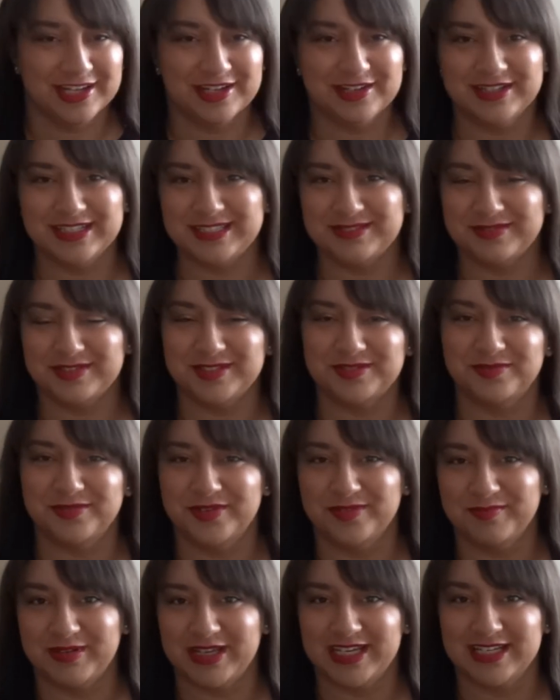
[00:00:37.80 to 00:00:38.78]
Christmas
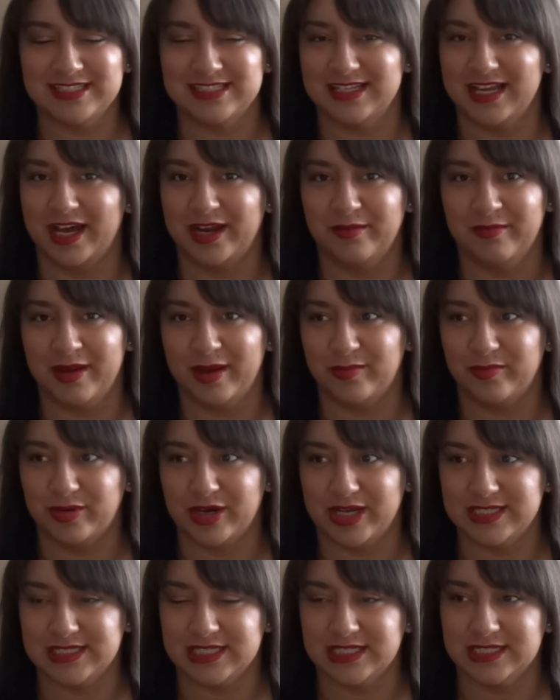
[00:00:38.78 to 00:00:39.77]
for me is not about
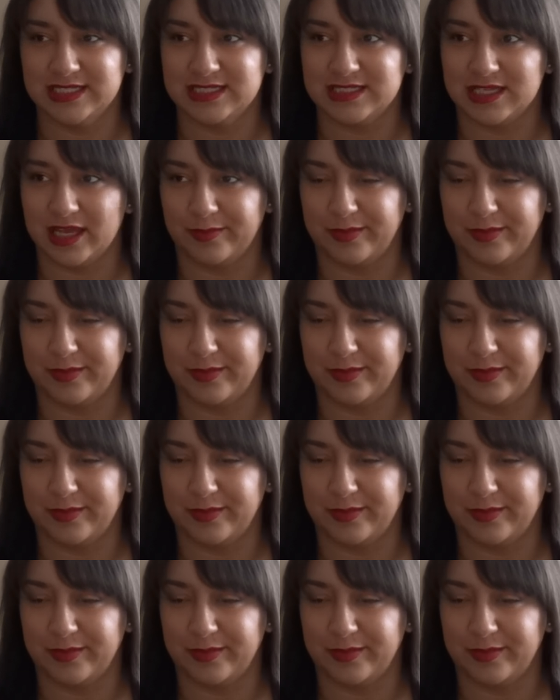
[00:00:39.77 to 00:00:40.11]
presents.